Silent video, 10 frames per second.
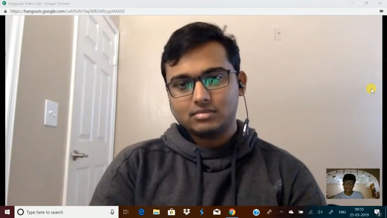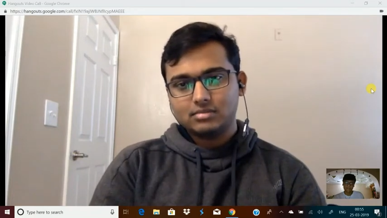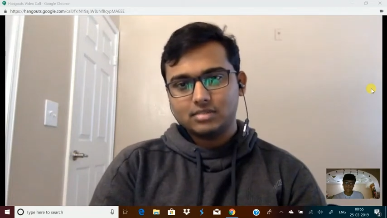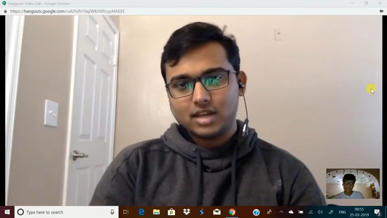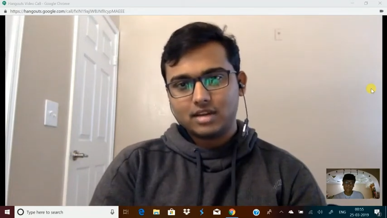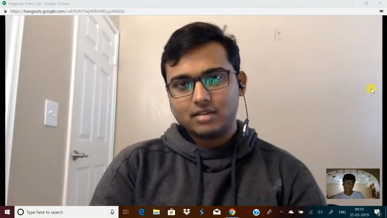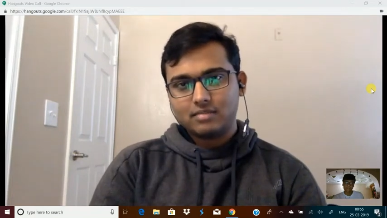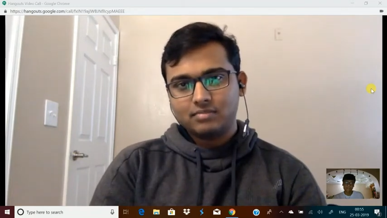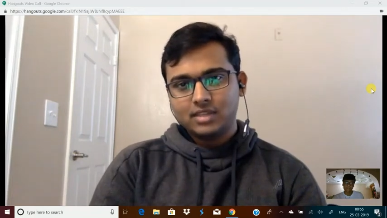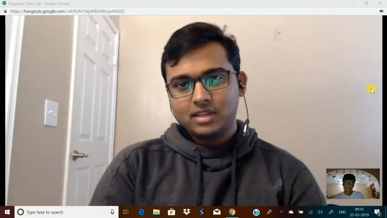right?
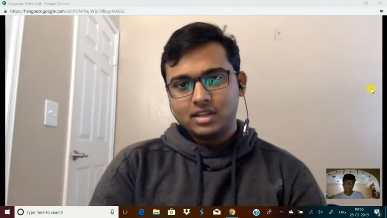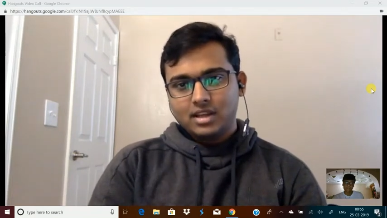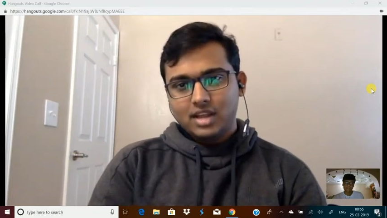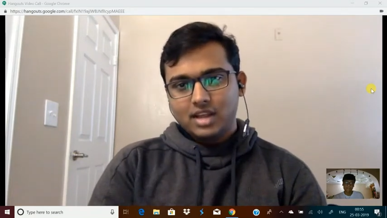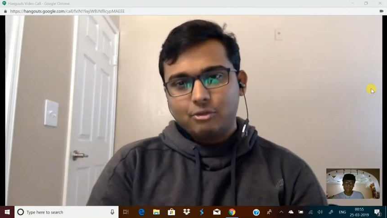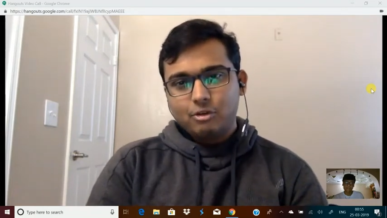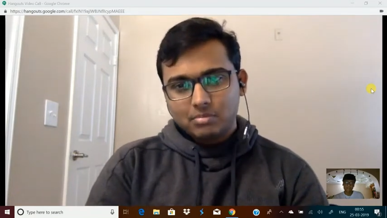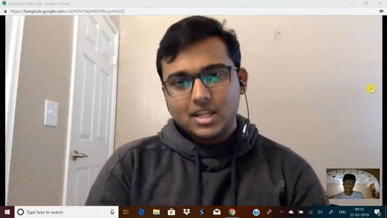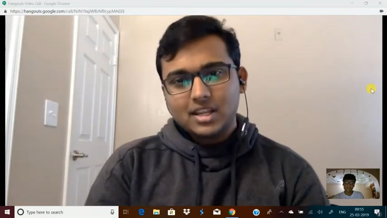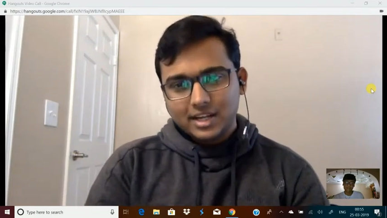And for
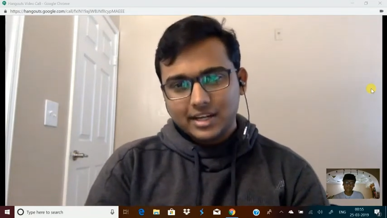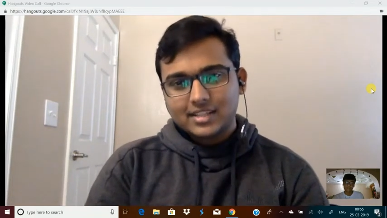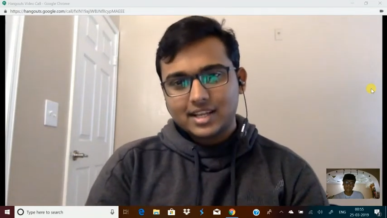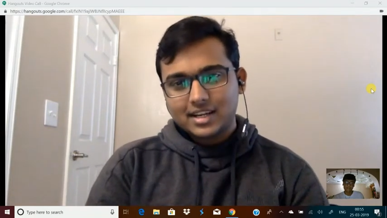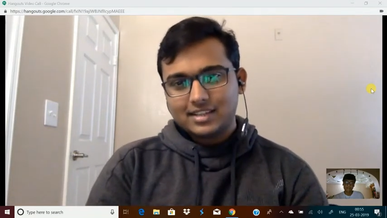being a data scientist,